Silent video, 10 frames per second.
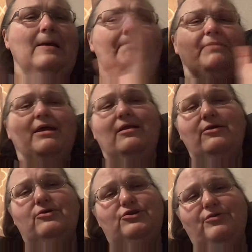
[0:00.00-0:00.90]
Be a
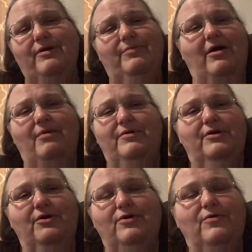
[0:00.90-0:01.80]
little joy bomb in
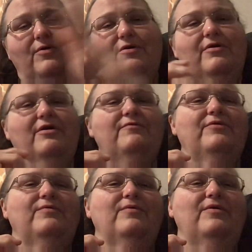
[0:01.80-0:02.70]
your corner of
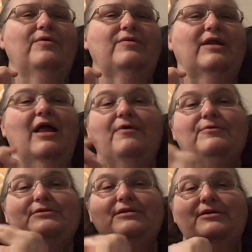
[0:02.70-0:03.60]
the world, and I will
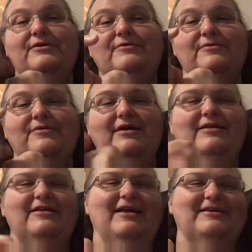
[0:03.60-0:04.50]
see you in
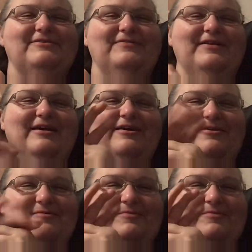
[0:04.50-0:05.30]
the next video.